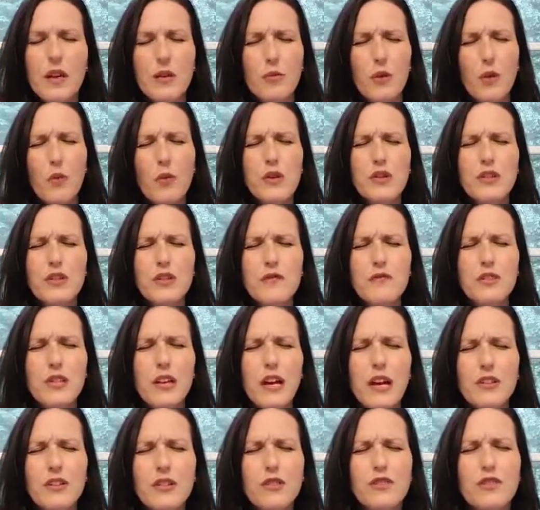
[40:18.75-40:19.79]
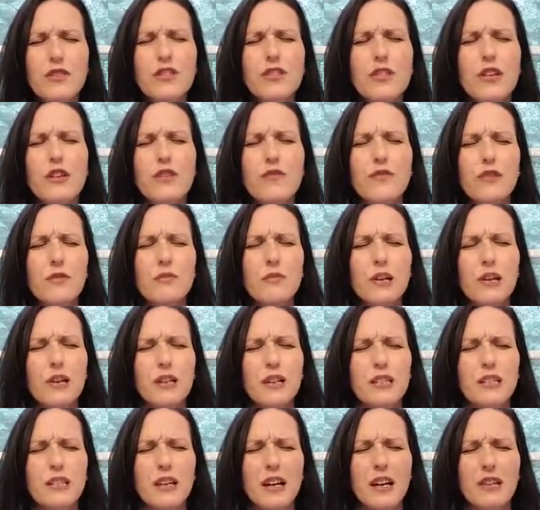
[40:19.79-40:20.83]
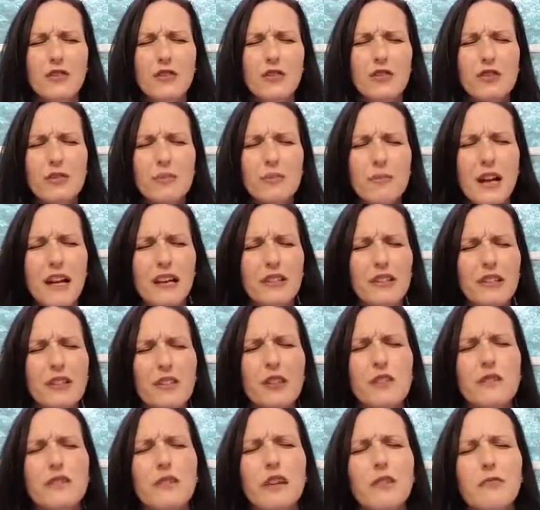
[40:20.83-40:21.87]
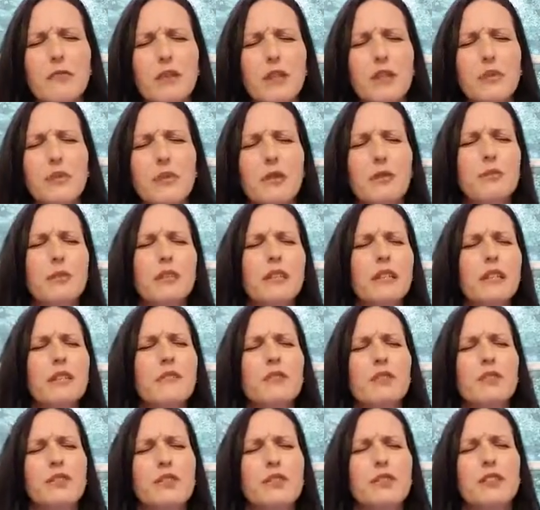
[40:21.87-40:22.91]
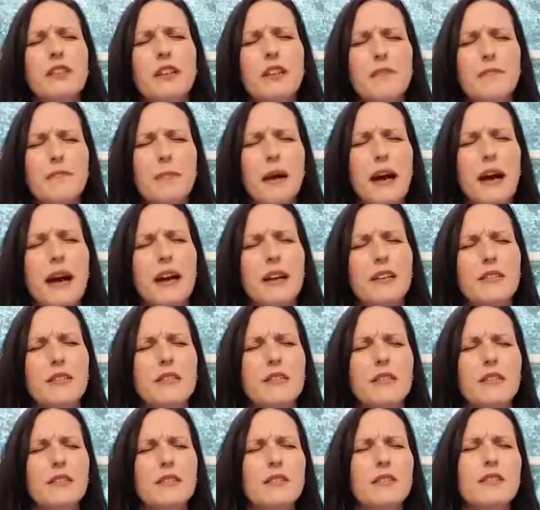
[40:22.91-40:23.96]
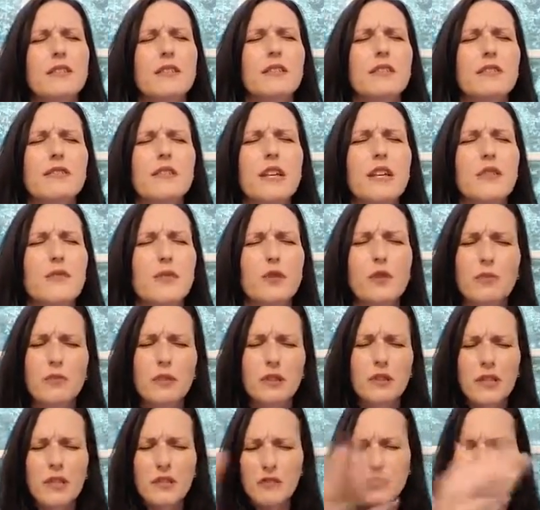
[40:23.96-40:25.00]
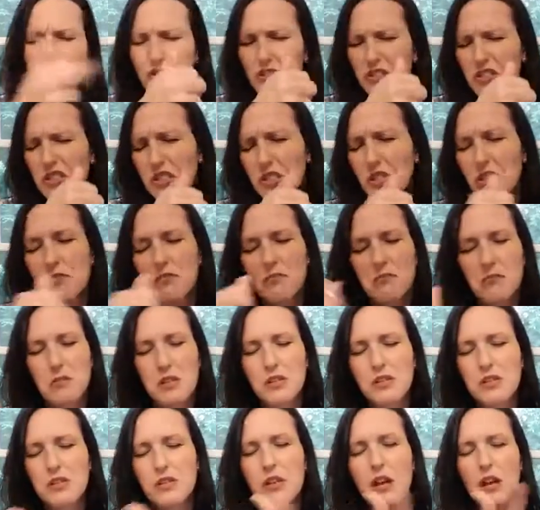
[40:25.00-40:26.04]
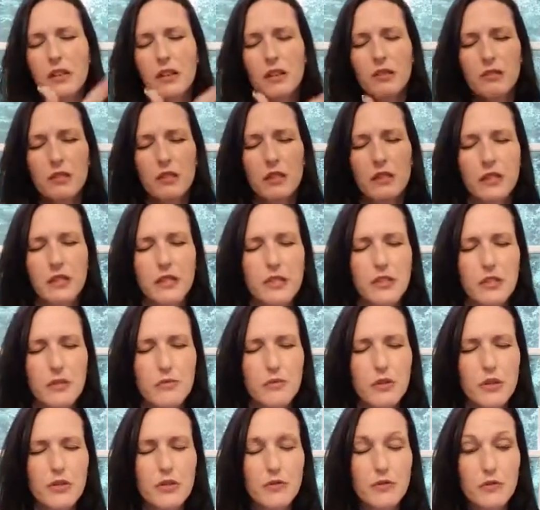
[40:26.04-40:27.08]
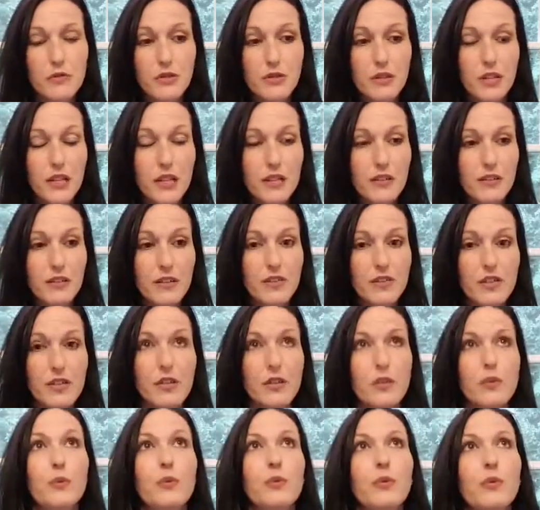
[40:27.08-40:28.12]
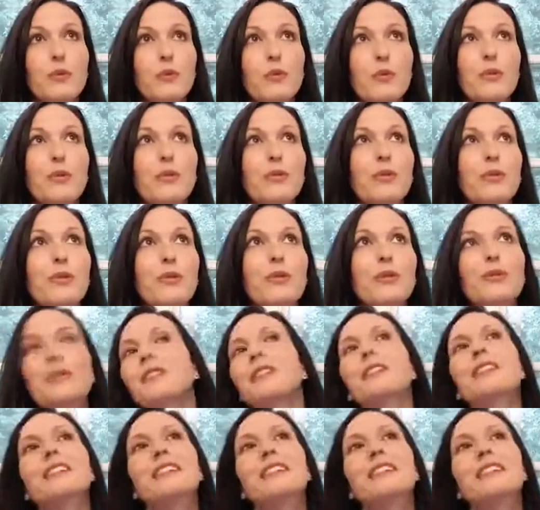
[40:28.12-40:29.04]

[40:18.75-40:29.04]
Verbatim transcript: but once you've died to yourself your body died and you're just passing over i've been with believers as they've passed faithful believers it's it's nothing really it's a beautiful thing they're usually whoo